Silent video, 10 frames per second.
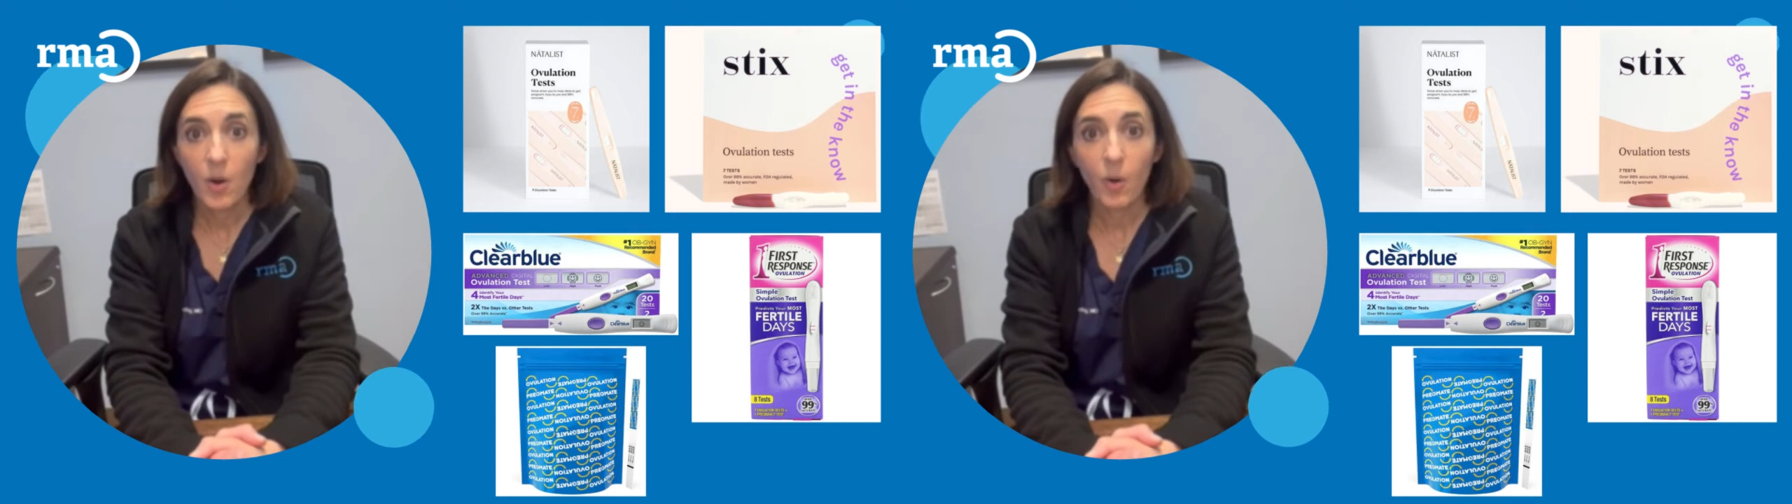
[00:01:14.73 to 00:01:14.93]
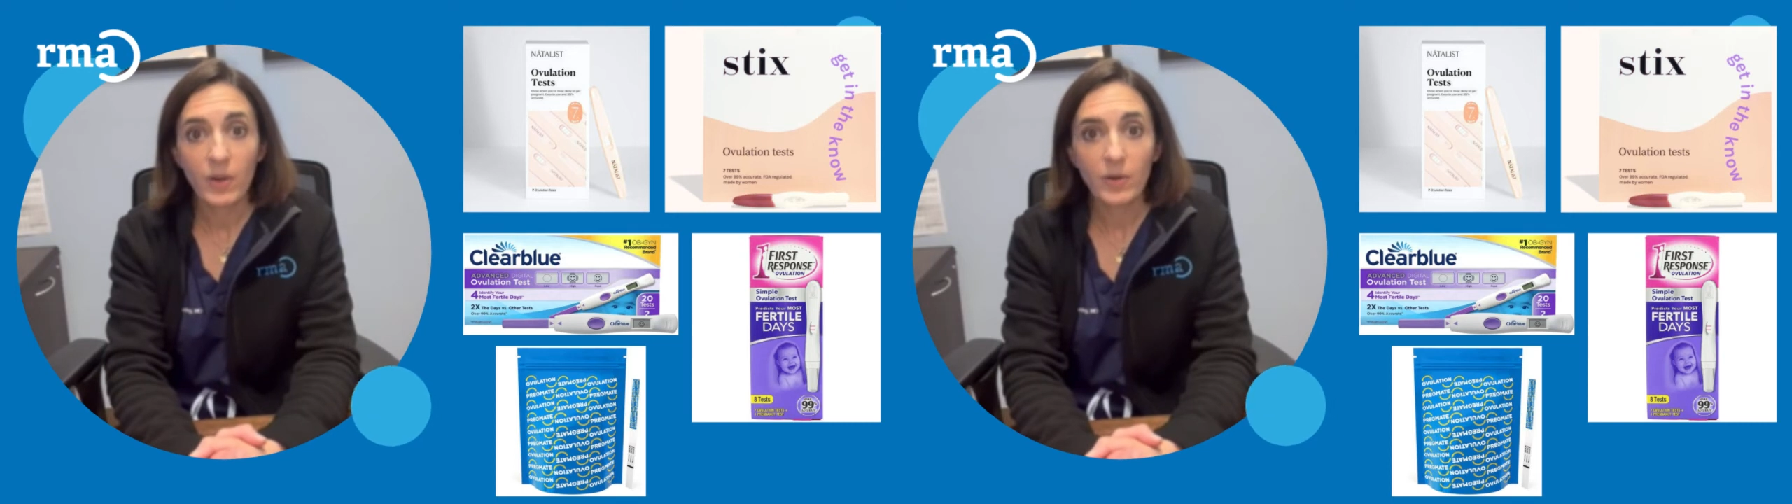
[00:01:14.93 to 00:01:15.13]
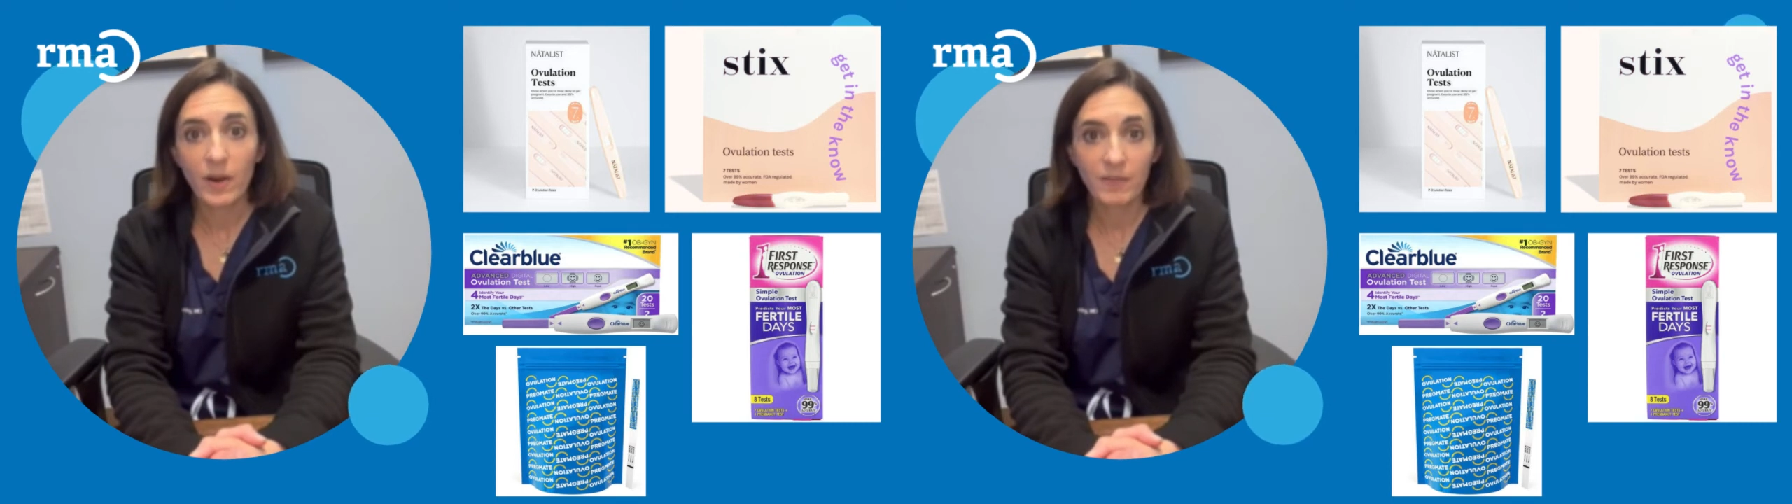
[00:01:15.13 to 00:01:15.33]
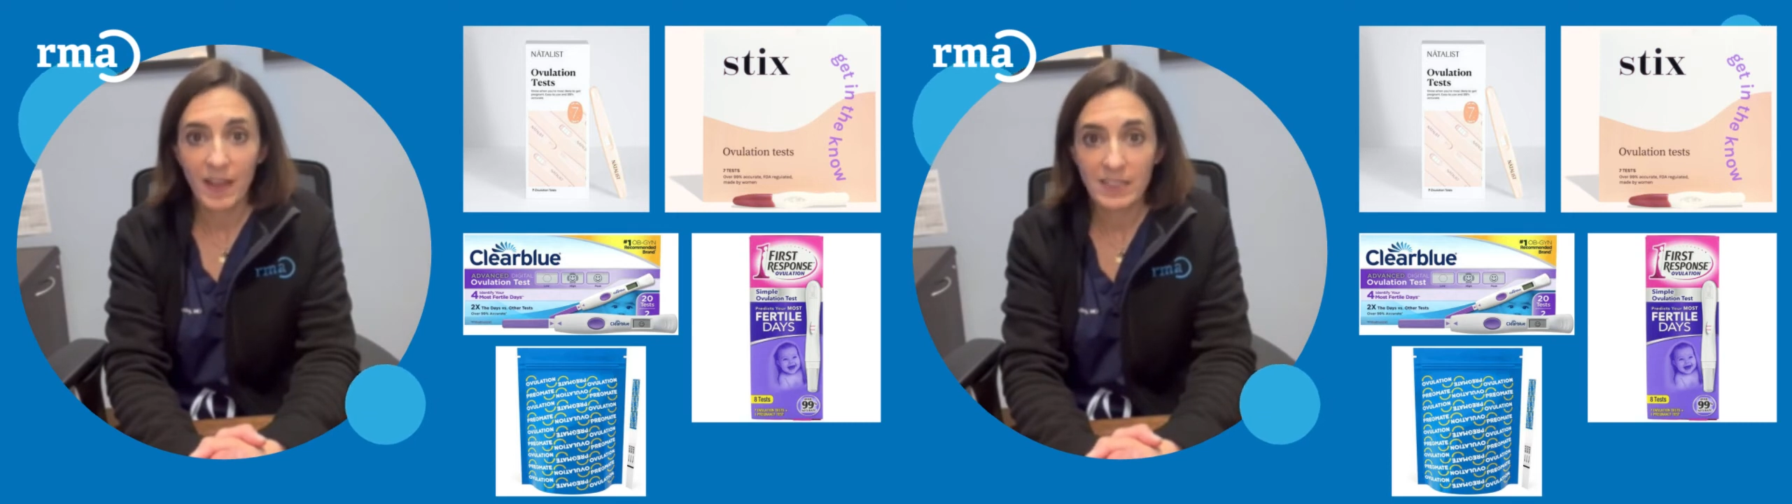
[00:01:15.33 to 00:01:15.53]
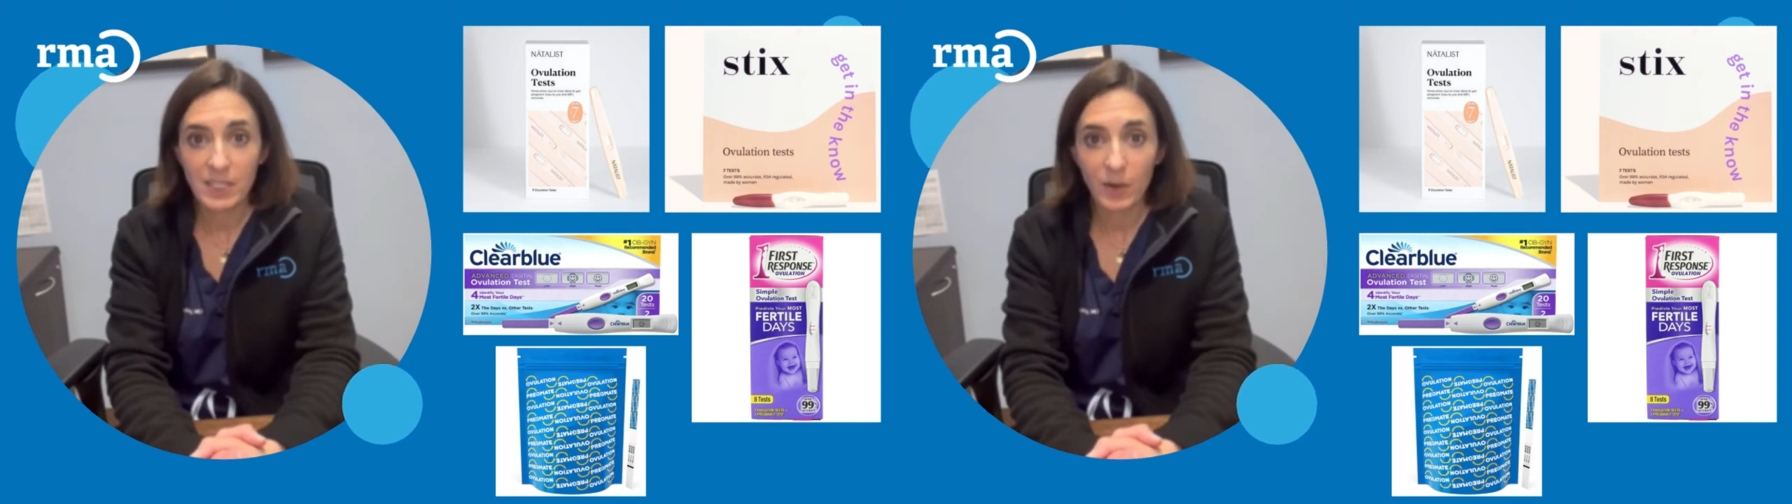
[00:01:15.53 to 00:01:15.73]
or there are
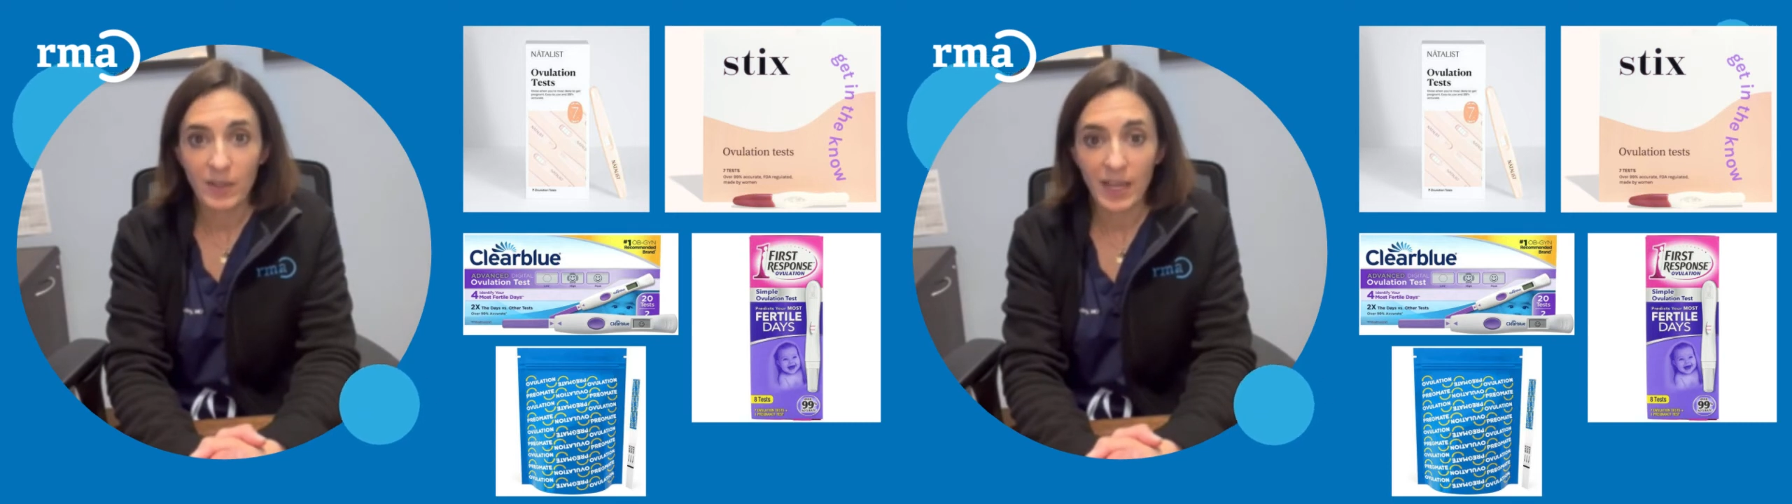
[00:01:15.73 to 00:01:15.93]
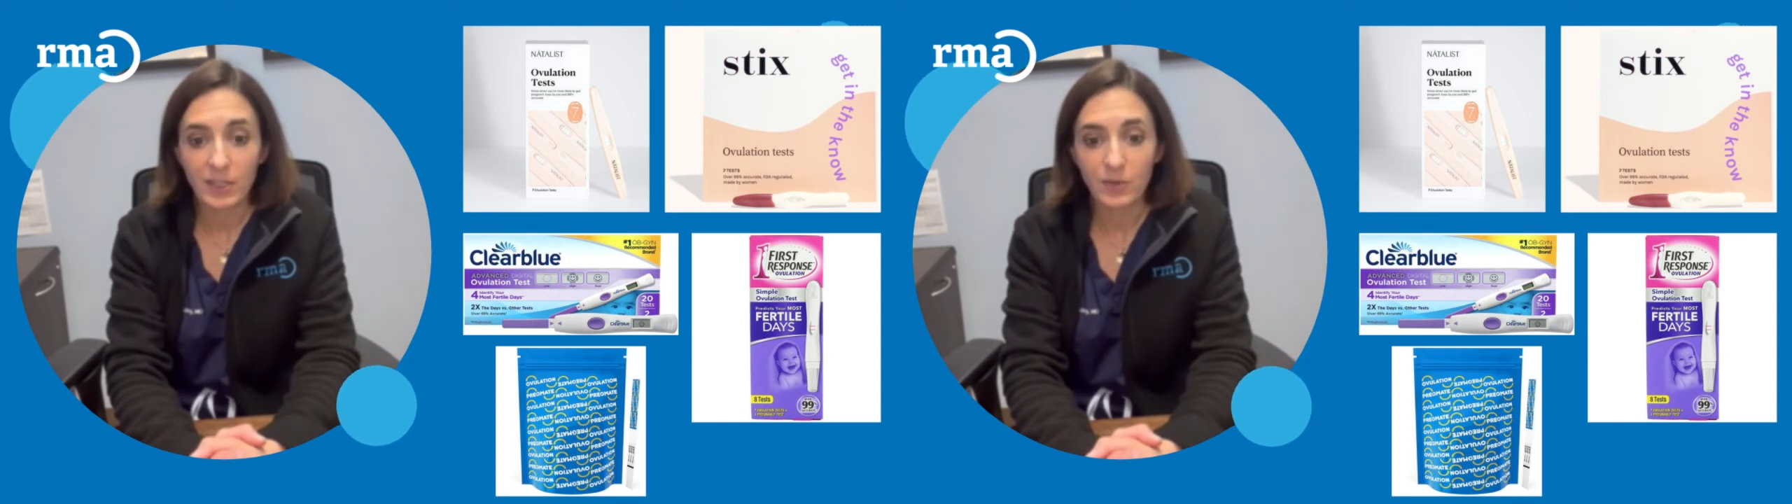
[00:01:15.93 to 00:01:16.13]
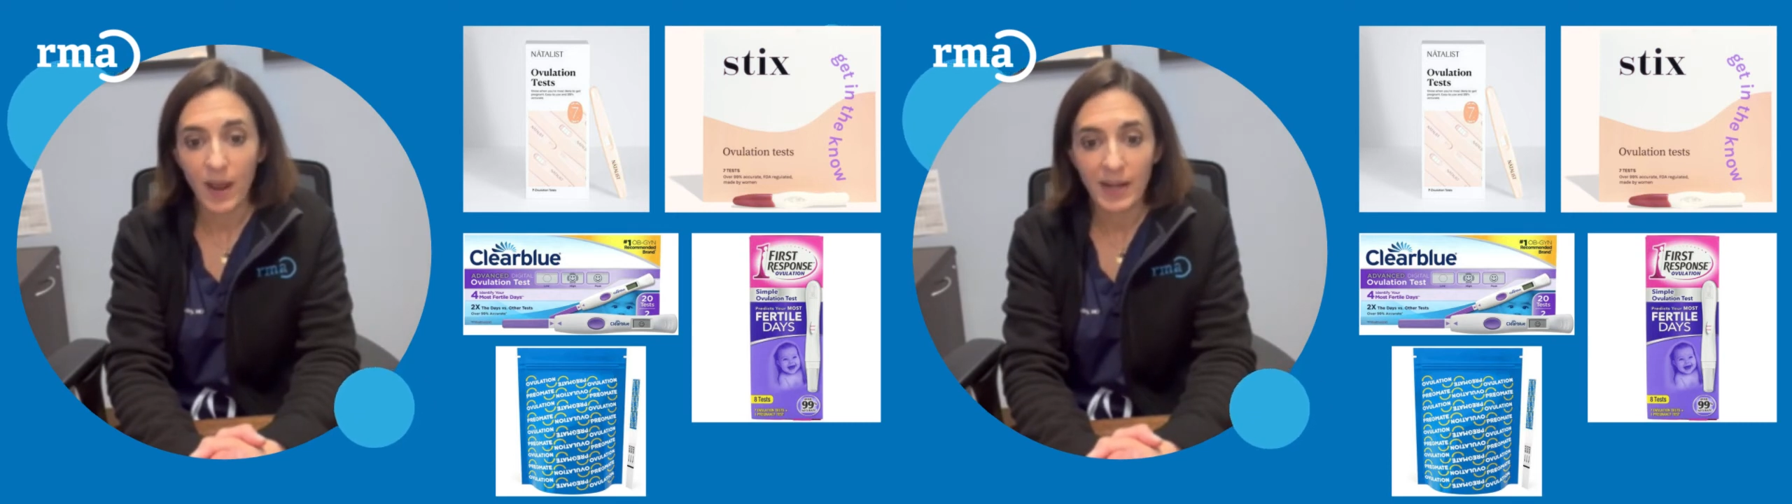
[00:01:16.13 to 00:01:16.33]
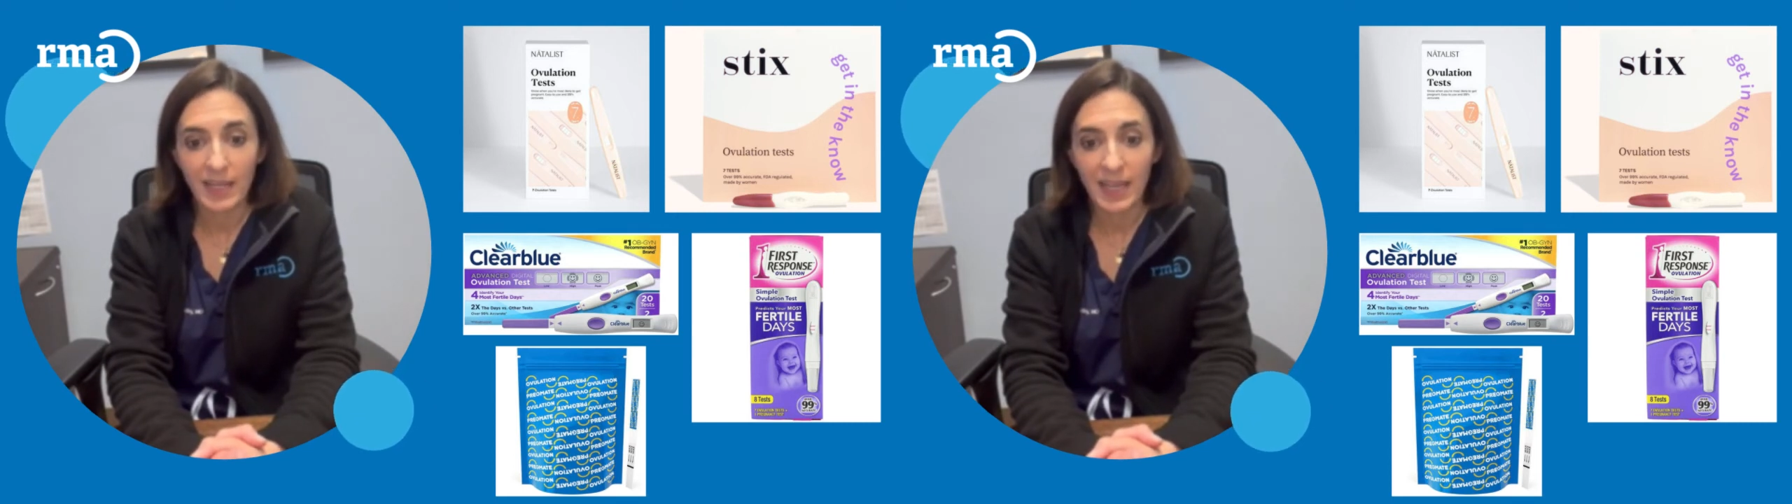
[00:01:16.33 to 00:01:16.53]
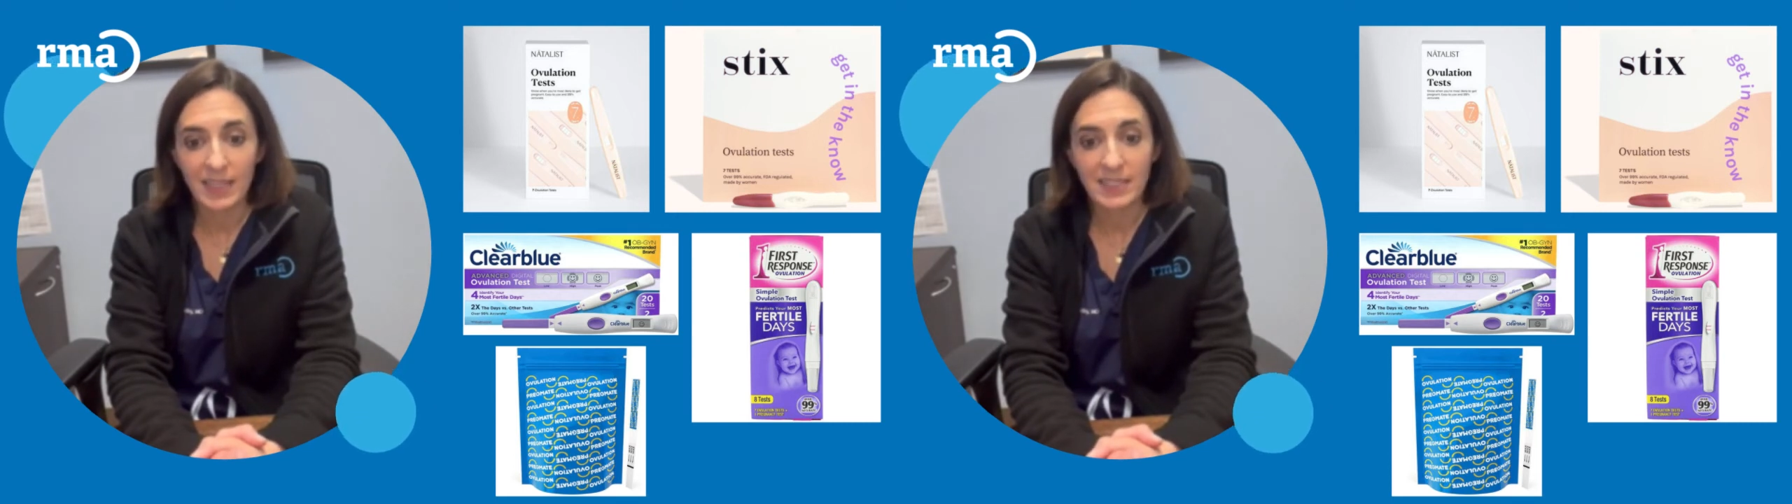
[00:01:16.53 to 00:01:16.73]
fancier
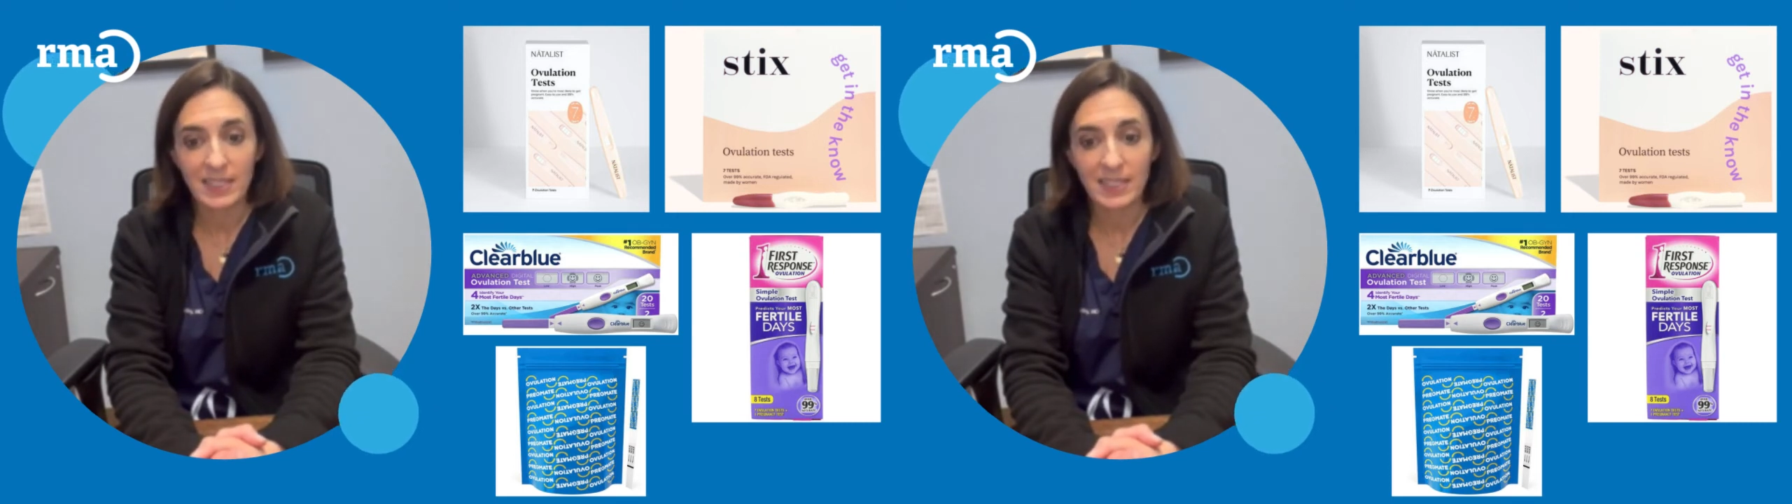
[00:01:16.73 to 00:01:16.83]
electronic kits